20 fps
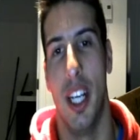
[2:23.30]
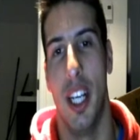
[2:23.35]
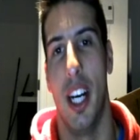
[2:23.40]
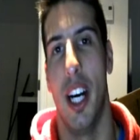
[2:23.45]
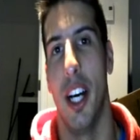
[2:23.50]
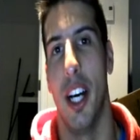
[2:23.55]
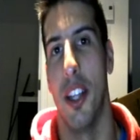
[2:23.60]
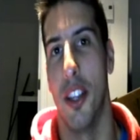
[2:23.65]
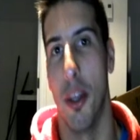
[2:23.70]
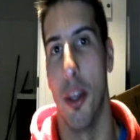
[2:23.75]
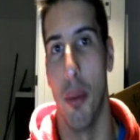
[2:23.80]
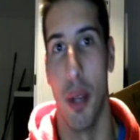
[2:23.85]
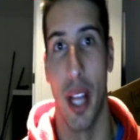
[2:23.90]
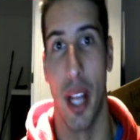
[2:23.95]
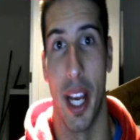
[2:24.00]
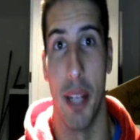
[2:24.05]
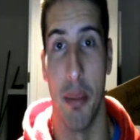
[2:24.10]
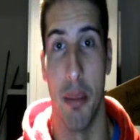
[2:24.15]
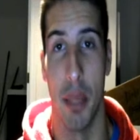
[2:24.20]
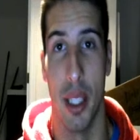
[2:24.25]
double
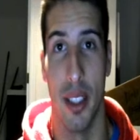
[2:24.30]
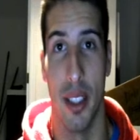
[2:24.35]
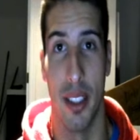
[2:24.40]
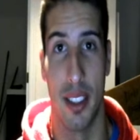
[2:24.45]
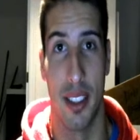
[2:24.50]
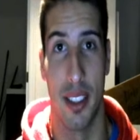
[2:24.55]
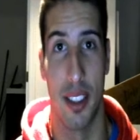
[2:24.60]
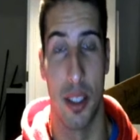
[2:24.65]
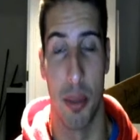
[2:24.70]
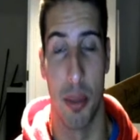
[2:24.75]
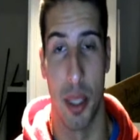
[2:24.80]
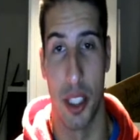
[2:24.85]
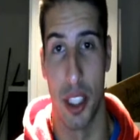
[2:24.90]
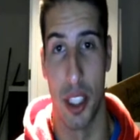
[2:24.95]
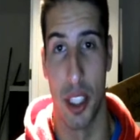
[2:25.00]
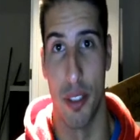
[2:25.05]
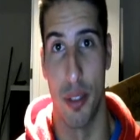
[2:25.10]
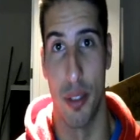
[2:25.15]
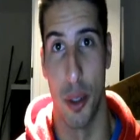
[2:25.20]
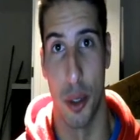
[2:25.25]
hand builds, especially in
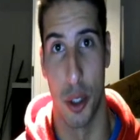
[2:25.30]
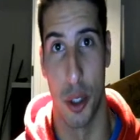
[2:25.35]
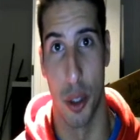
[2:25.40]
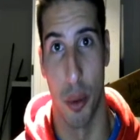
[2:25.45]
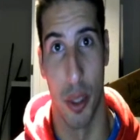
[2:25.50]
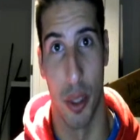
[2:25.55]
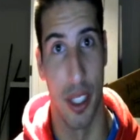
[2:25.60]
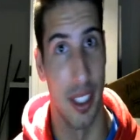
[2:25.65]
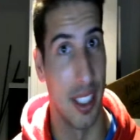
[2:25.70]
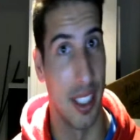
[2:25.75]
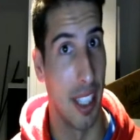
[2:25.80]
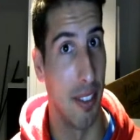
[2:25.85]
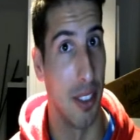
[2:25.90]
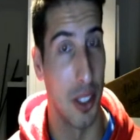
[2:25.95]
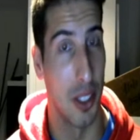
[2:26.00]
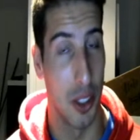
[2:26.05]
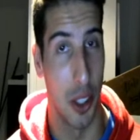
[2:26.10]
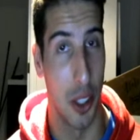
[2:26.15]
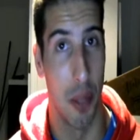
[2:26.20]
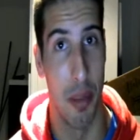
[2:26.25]
the future when the
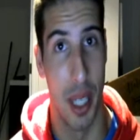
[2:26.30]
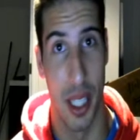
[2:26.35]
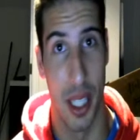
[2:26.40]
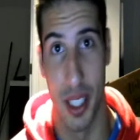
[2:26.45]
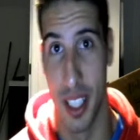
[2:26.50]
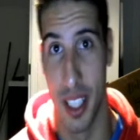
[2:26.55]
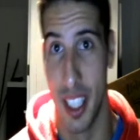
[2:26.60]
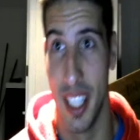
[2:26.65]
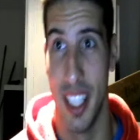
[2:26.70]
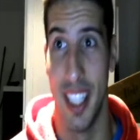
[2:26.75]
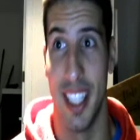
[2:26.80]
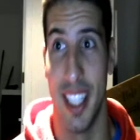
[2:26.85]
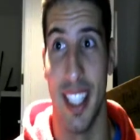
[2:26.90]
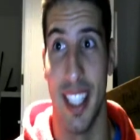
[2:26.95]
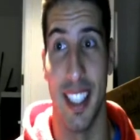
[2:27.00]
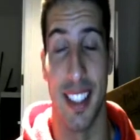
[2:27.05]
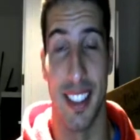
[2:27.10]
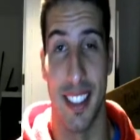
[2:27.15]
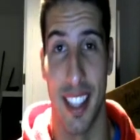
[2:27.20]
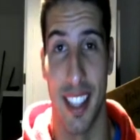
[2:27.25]
7-star meta
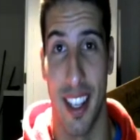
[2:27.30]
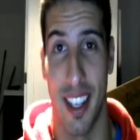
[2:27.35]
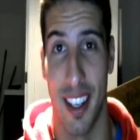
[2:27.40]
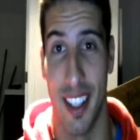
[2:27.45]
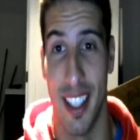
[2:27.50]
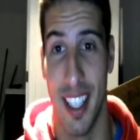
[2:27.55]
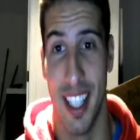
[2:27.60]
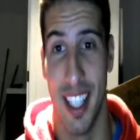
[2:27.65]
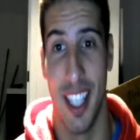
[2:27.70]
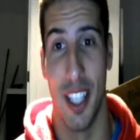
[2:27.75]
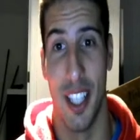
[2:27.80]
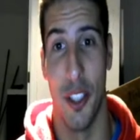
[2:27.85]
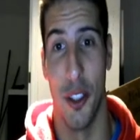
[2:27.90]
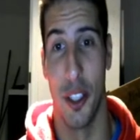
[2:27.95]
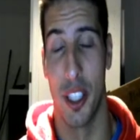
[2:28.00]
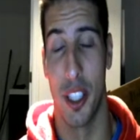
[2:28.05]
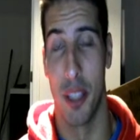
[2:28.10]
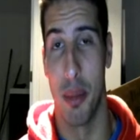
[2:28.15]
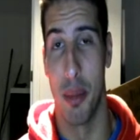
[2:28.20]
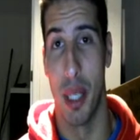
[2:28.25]
is there. You're
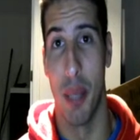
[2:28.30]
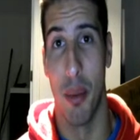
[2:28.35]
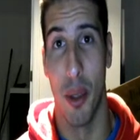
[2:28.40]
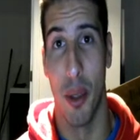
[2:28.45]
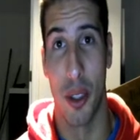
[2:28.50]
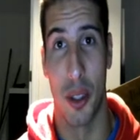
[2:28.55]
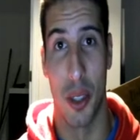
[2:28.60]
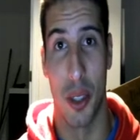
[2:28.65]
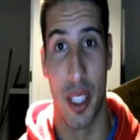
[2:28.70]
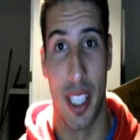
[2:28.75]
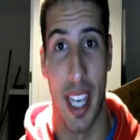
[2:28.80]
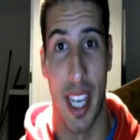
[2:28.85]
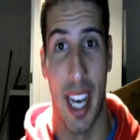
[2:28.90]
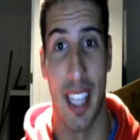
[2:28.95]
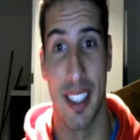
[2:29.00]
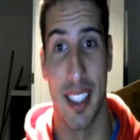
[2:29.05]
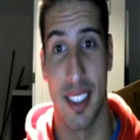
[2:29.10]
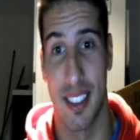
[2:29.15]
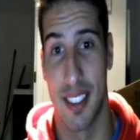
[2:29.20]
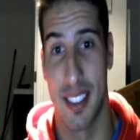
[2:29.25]
gonna be able to
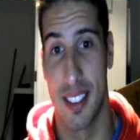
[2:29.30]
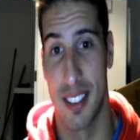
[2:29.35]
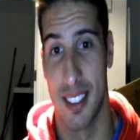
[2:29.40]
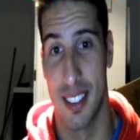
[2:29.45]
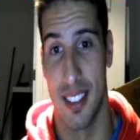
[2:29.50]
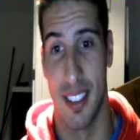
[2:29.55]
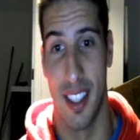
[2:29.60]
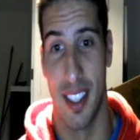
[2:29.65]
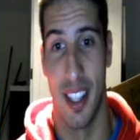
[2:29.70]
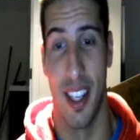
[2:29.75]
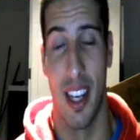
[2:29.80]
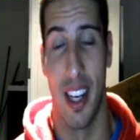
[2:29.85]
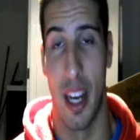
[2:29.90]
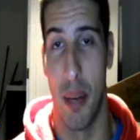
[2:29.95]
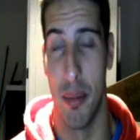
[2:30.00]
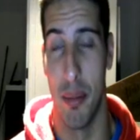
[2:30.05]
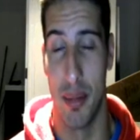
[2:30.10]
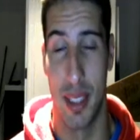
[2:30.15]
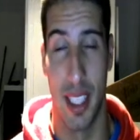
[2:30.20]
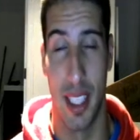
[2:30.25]
cast,
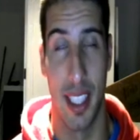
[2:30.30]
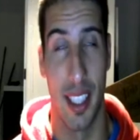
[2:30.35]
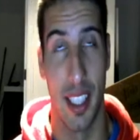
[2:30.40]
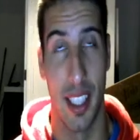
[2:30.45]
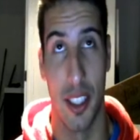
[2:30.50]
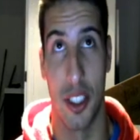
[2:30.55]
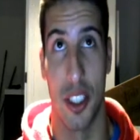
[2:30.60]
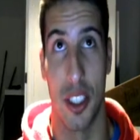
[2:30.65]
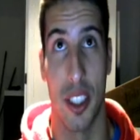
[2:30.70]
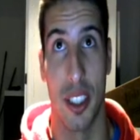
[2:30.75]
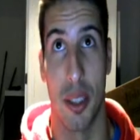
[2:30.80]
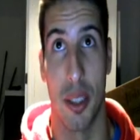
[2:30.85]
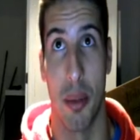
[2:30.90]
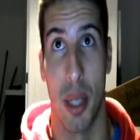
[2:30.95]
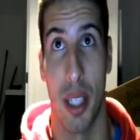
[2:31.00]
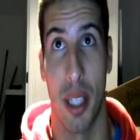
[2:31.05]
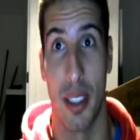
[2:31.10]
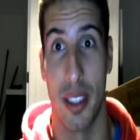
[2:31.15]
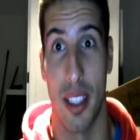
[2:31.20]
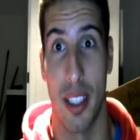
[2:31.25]
I'm thinking just
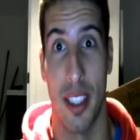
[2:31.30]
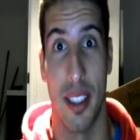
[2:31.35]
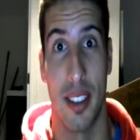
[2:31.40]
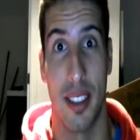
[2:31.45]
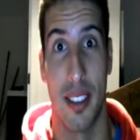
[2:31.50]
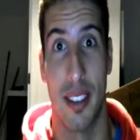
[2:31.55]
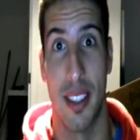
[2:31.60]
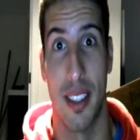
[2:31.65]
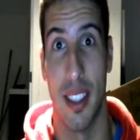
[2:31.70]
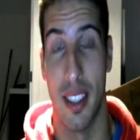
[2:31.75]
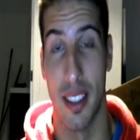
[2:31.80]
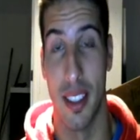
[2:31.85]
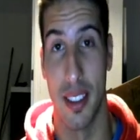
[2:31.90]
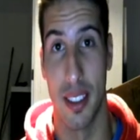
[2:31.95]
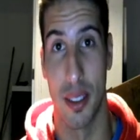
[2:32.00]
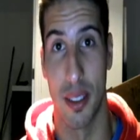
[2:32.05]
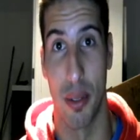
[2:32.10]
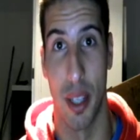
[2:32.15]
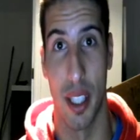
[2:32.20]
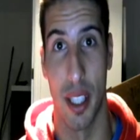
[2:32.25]
about
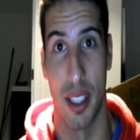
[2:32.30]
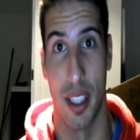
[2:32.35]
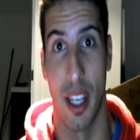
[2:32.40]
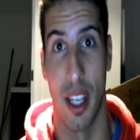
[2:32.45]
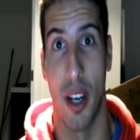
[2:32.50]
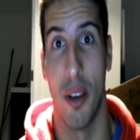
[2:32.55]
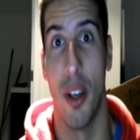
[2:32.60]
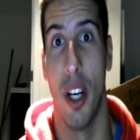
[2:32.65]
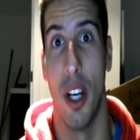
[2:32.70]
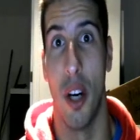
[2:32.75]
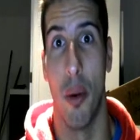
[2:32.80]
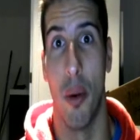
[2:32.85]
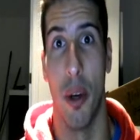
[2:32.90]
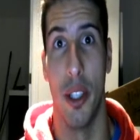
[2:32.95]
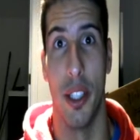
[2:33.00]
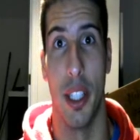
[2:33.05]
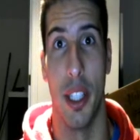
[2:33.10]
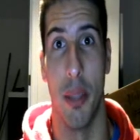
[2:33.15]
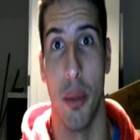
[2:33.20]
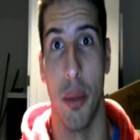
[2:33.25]
Tidus right now, where
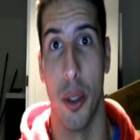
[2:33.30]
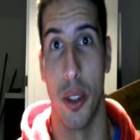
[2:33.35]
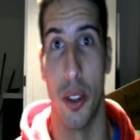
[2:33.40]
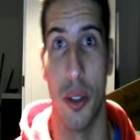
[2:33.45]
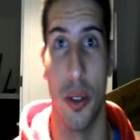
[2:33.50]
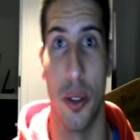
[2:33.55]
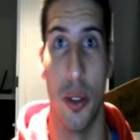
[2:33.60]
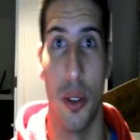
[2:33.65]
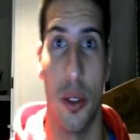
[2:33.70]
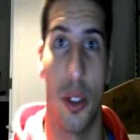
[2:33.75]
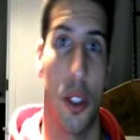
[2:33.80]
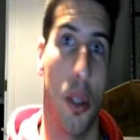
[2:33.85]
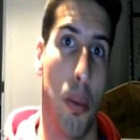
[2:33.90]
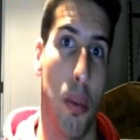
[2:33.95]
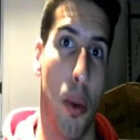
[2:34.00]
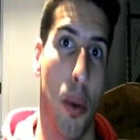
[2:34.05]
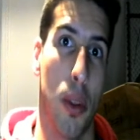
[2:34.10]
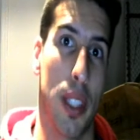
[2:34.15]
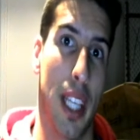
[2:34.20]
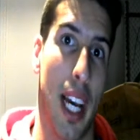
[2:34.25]
you're able to
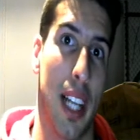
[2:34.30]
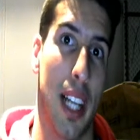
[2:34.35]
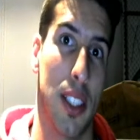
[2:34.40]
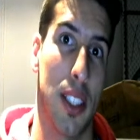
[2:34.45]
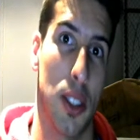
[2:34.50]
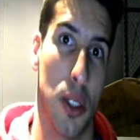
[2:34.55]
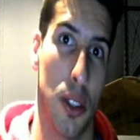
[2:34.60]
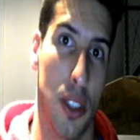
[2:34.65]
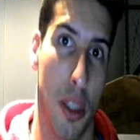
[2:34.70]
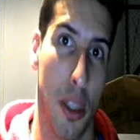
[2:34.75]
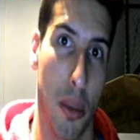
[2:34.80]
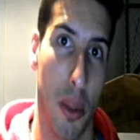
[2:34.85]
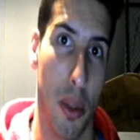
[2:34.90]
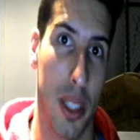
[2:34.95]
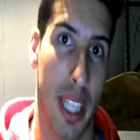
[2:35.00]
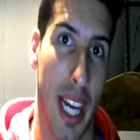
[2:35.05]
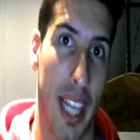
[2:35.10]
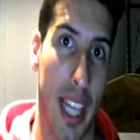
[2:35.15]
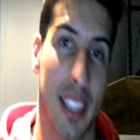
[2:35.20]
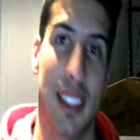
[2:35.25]
triple cast or double
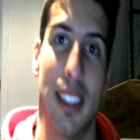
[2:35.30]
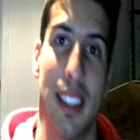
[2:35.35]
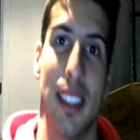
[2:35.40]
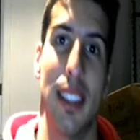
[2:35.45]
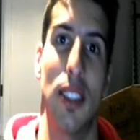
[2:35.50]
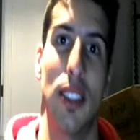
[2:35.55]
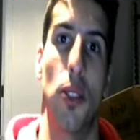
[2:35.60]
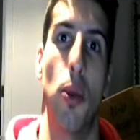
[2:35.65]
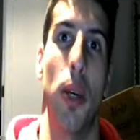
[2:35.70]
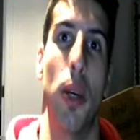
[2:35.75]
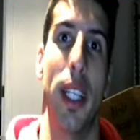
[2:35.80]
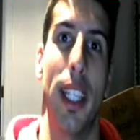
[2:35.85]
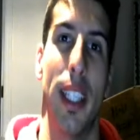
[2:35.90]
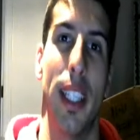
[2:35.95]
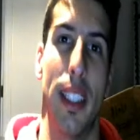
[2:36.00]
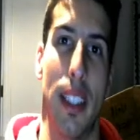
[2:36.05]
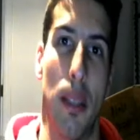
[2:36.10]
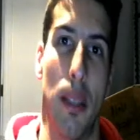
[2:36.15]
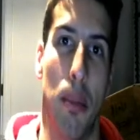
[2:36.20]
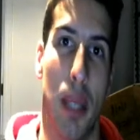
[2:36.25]
cast his quick
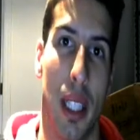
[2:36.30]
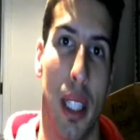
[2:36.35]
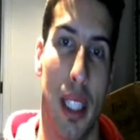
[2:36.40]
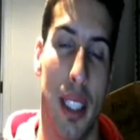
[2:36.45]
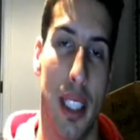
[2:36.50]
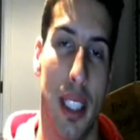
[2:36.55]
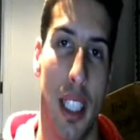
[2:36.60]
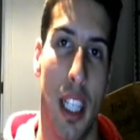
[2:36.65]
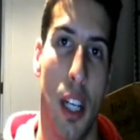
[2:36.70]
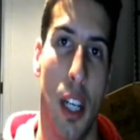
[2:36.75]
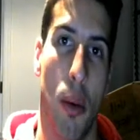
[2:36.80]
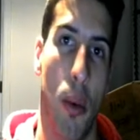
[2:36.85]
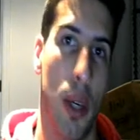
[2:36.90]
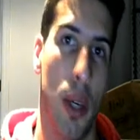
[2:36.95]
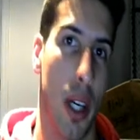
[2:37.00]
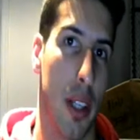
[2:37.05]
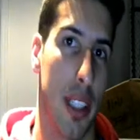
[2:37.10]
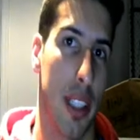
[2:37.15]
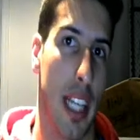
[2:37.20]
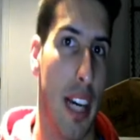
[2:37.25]
hit ability
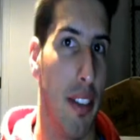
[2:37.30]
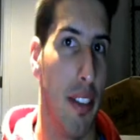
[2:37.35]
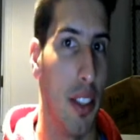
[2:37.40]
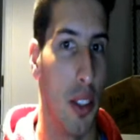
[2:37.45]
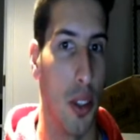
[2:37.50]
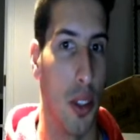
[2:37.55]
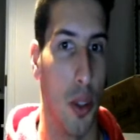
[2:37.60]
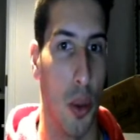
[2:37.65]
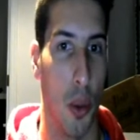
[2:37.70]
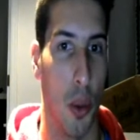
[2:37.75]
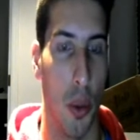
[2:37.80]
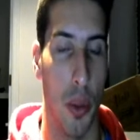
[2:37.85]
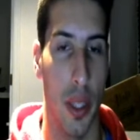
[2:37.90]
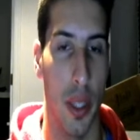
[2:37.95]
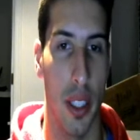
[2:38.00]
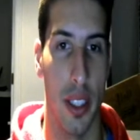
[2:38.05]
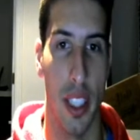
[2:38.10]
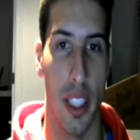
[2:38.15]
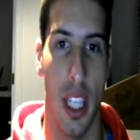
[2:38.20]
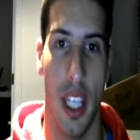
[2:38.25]
without having to dual
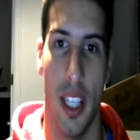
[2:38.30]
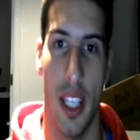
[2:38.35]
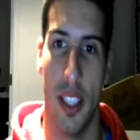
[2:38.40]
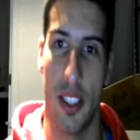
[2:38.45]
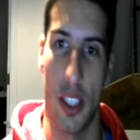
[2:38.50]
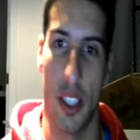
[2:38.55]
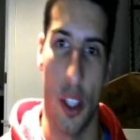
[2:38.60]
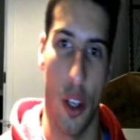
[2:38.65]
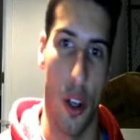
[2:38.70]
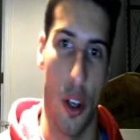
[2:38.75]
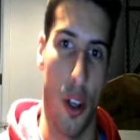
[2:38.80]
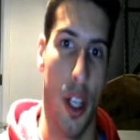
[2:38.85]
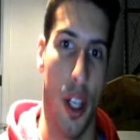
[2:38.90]
wield. So